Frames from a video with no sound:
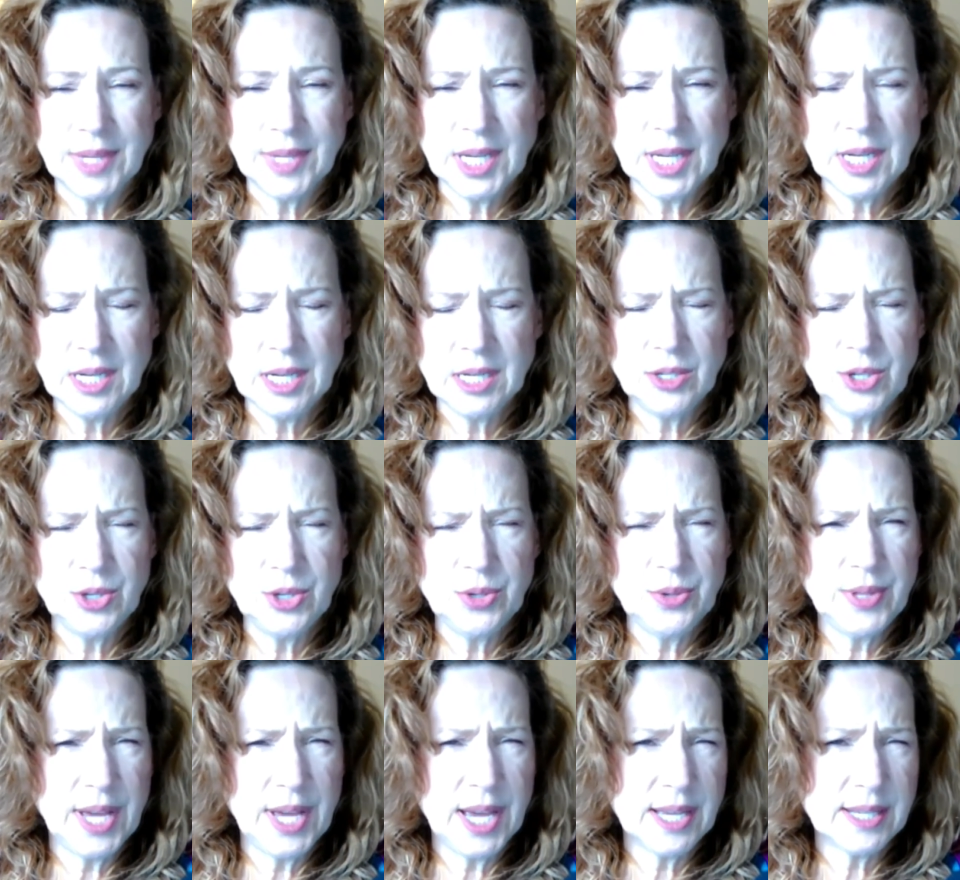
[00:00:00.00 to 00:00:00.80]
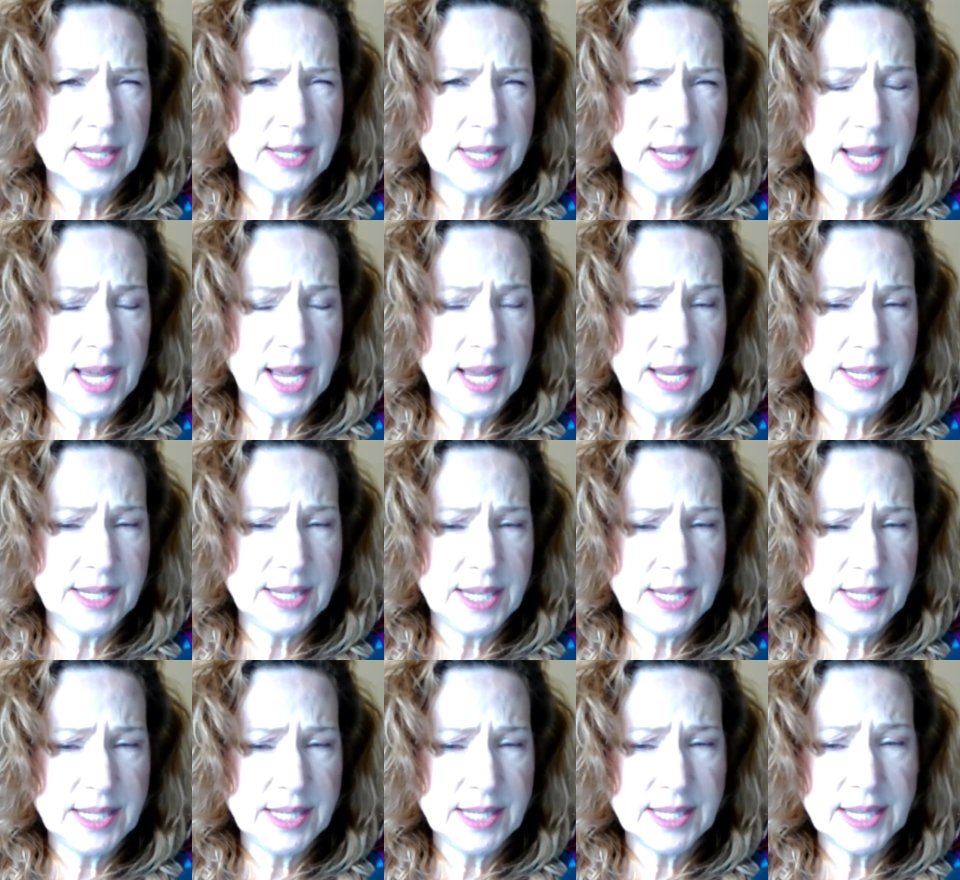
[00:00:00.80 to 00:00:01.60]
In a
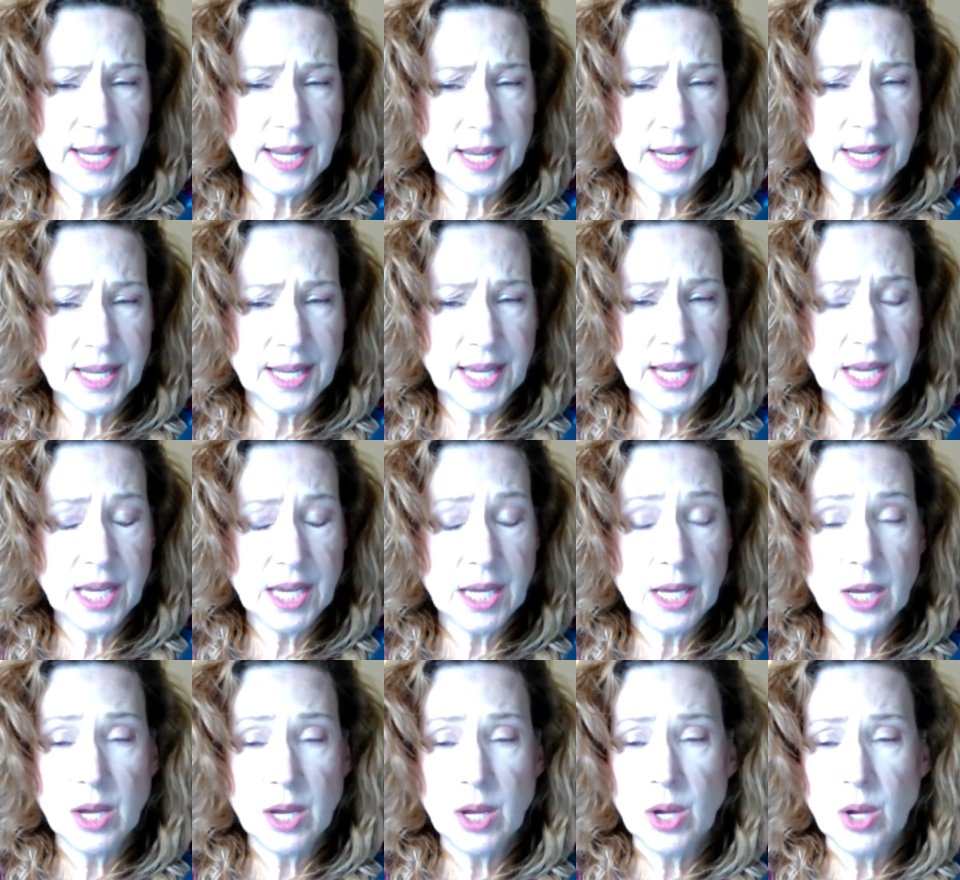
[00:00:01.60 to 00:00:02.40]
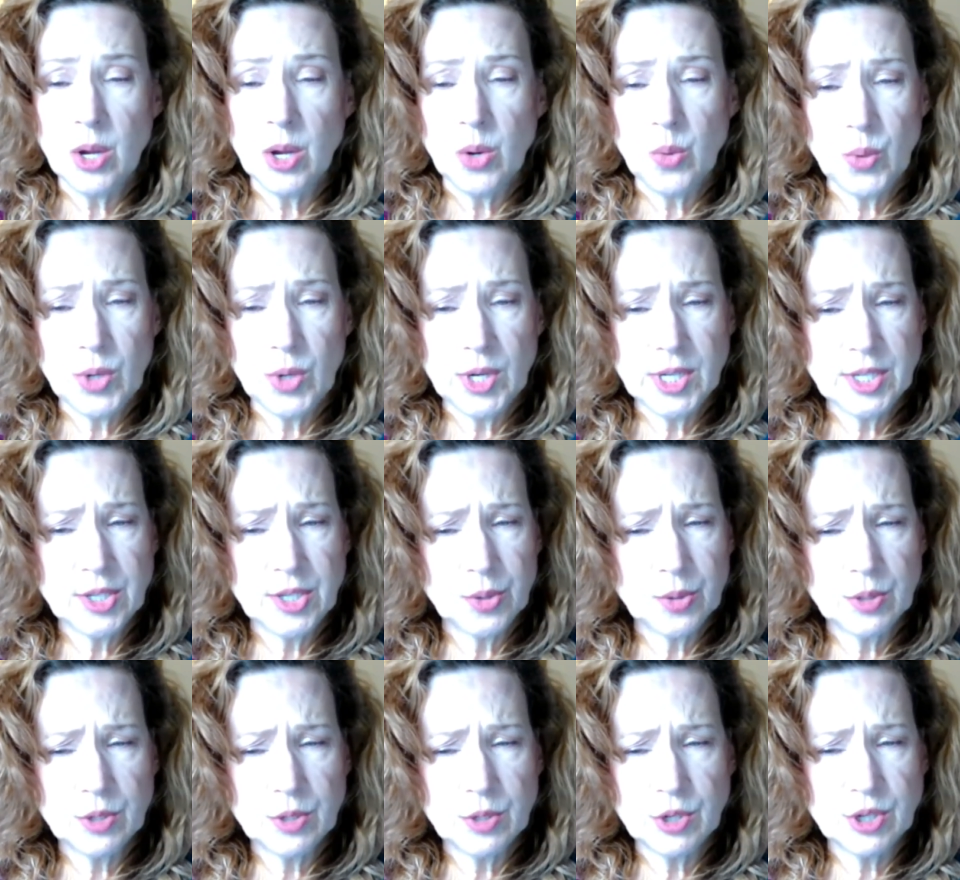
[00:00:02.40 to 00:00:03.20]
2018 study,
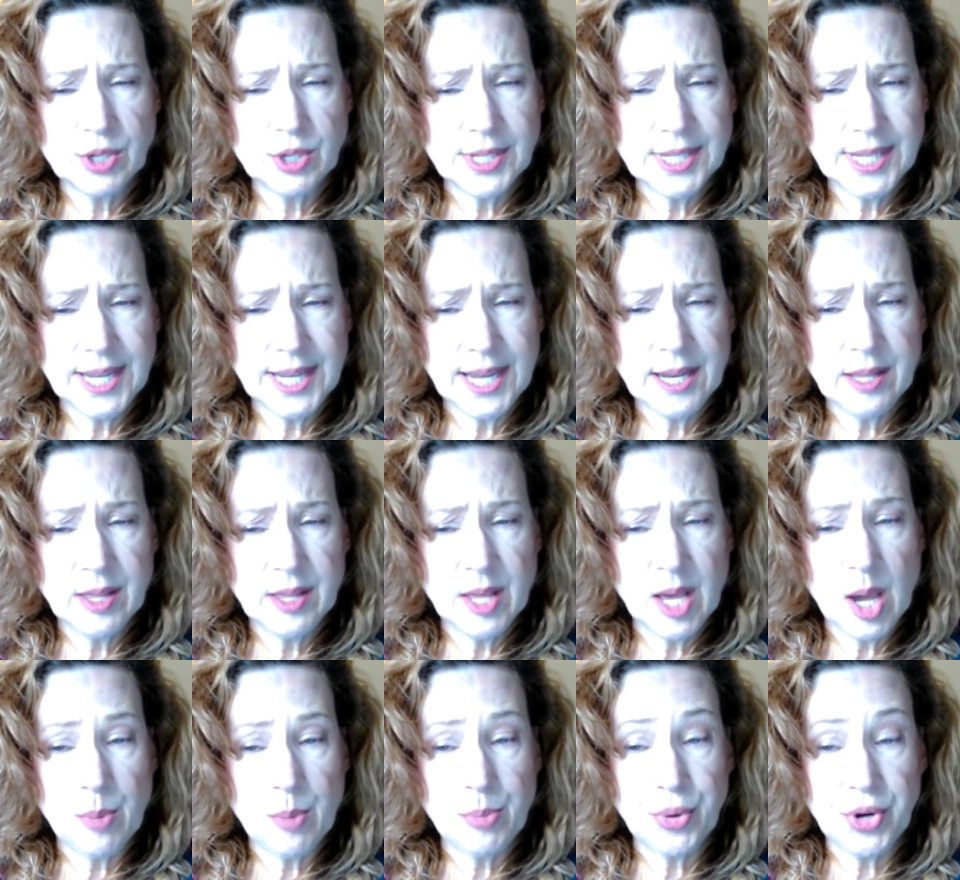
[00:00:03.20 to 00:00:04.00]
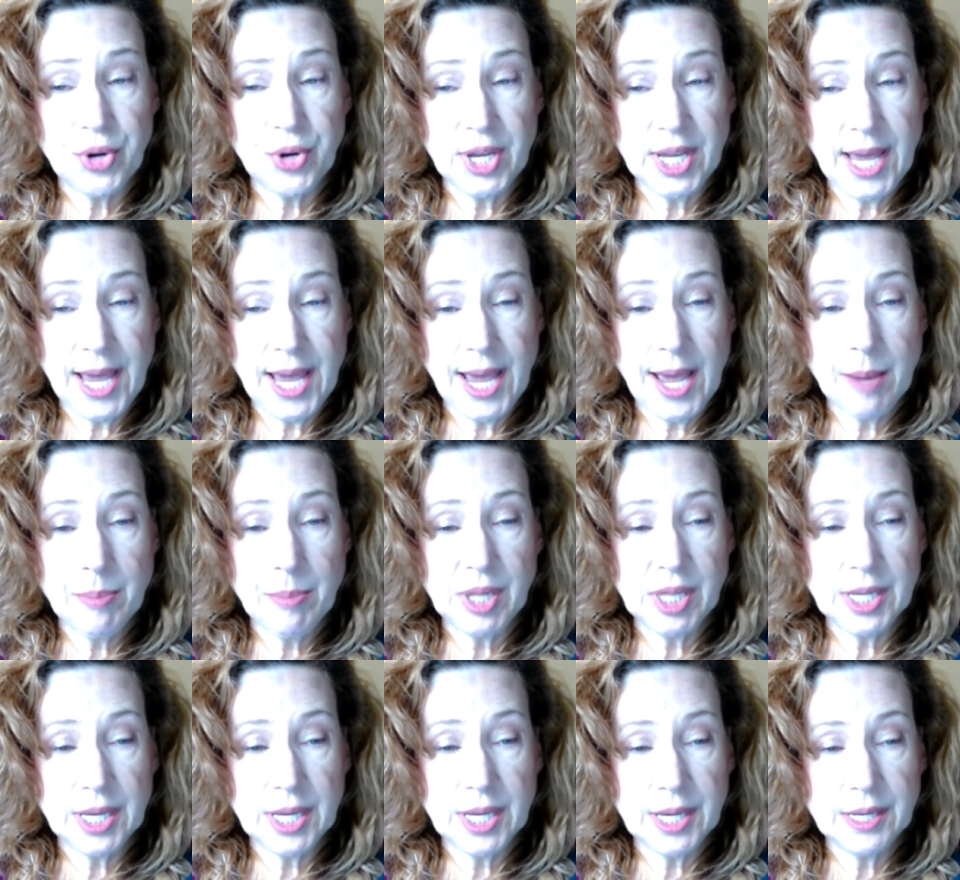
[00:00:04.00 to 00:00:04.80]
researchers stated that
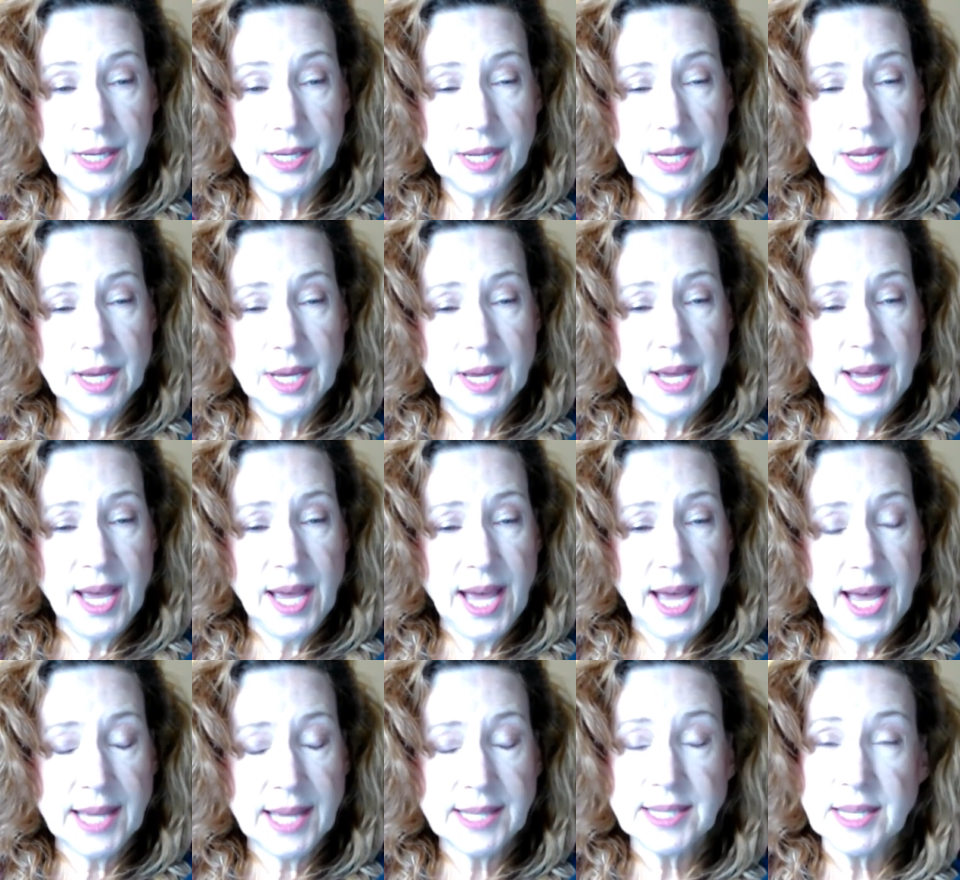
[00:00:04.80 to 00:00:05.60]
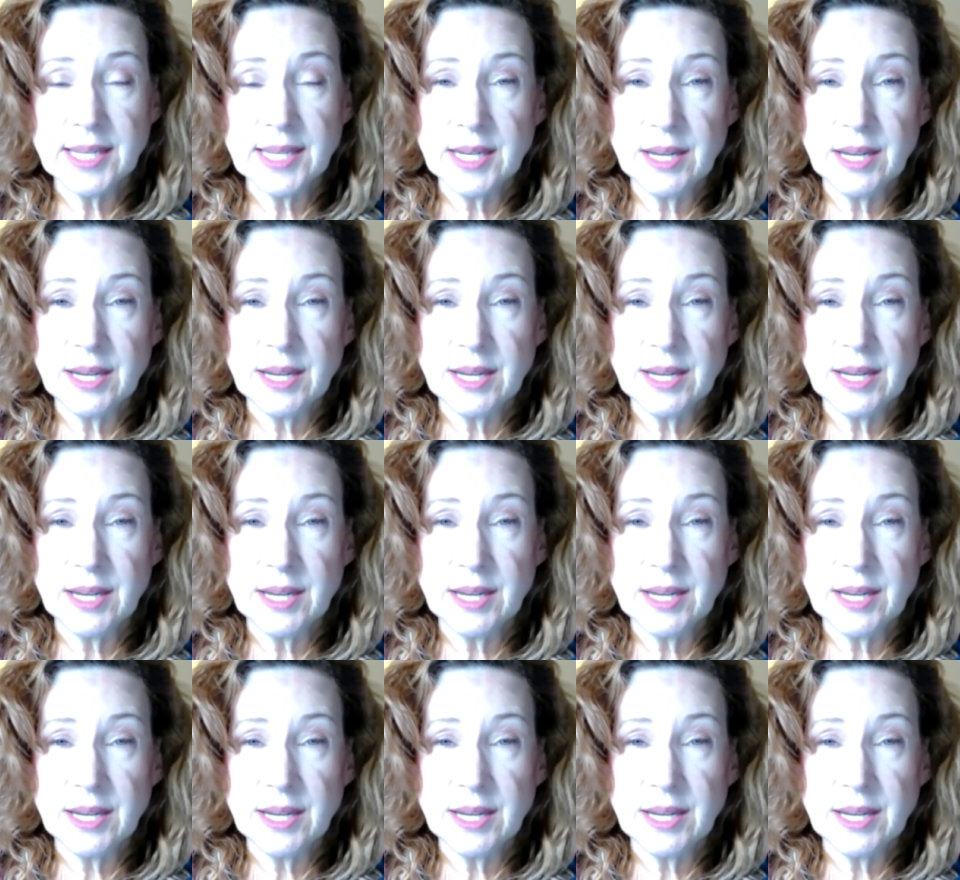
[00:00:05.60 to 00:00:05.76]
pregabalin has